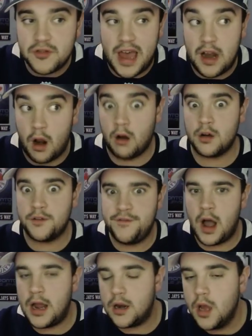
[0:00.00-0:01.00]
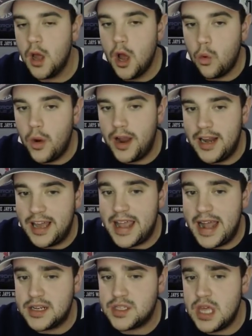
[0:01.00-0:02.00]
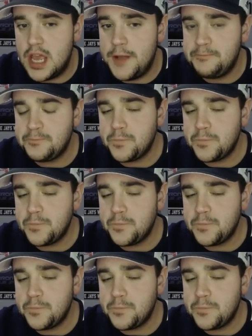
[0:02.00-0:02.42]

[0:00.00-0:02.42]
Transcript: that hard-fought win against the